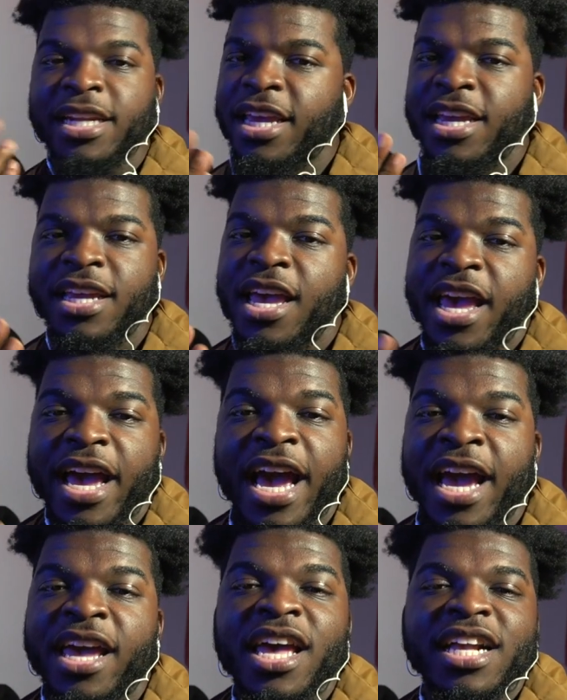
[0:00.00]

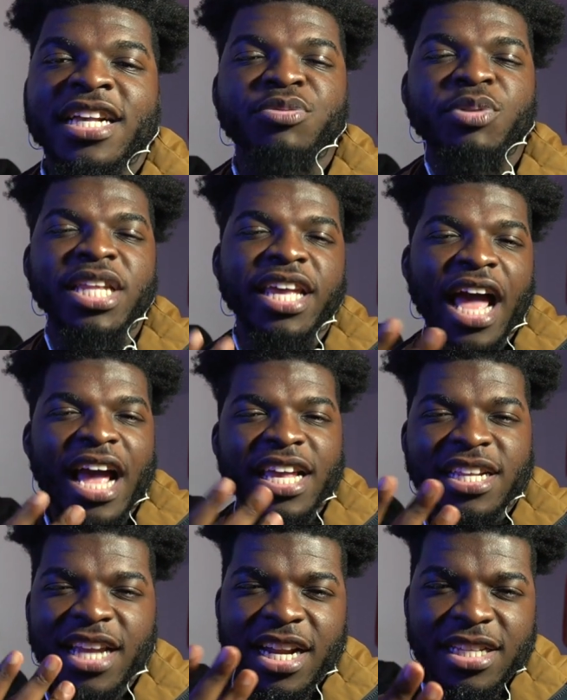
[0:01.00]
because really, I
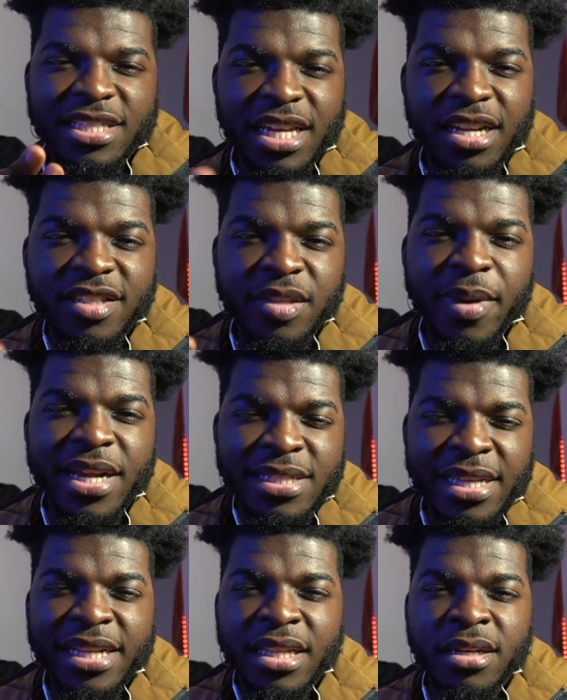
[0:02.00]
can kind of tell if somebody's
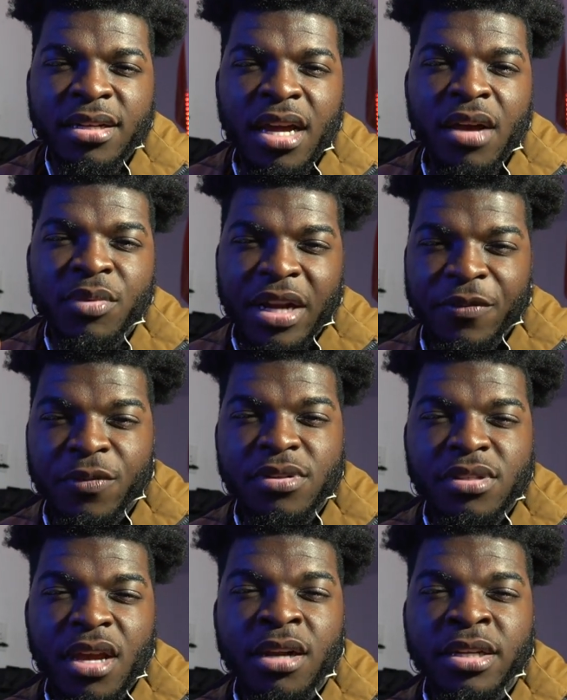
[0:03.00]
like that or not when I
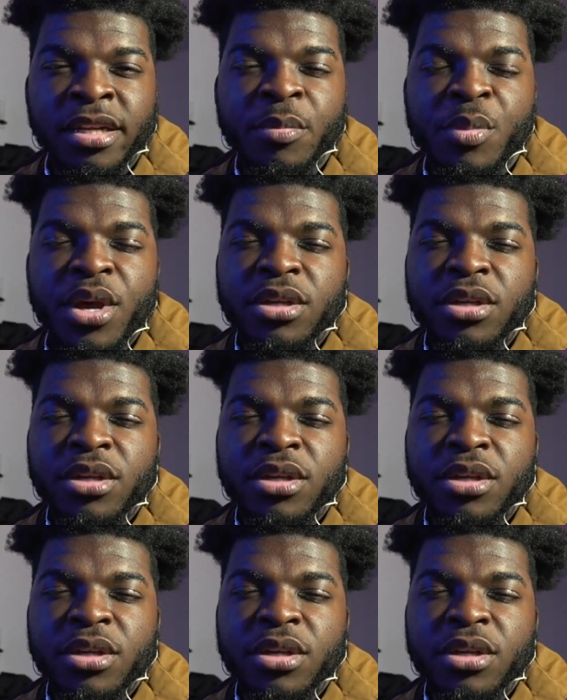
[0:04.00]
first talk to them.